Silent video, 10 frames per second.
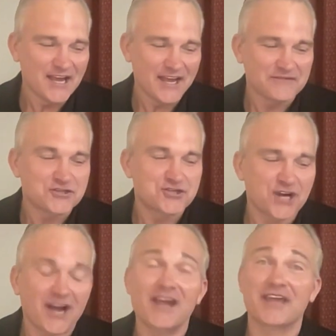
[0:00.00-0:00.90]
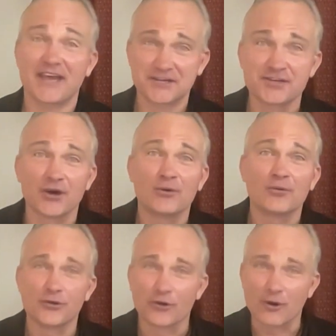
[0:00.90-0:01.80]
If Shiageto,
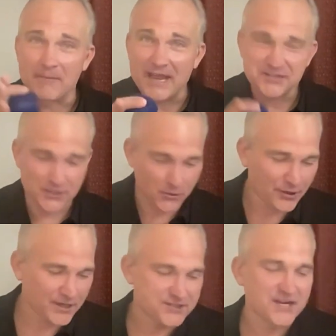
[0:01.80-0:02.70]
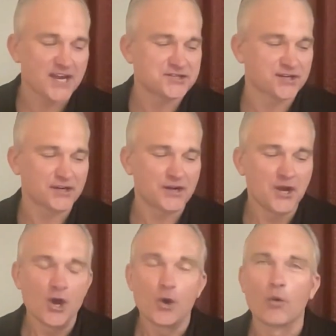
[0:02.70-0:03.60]
your amazing organization,
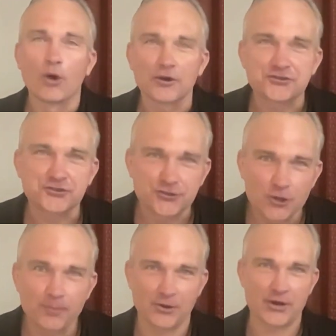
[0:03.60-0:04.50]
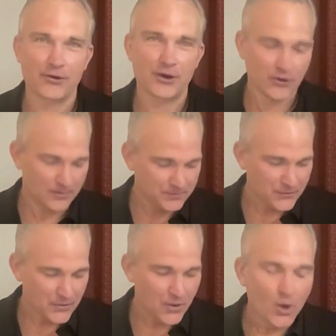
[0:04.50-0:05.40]
were a superhero,
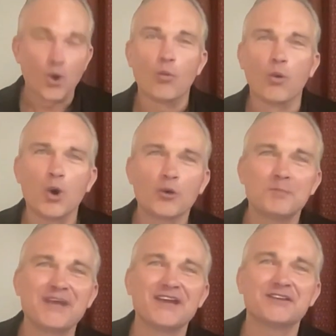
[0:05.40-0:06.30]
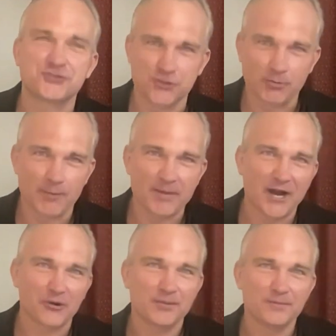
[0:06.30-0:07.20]
what would be its superpower?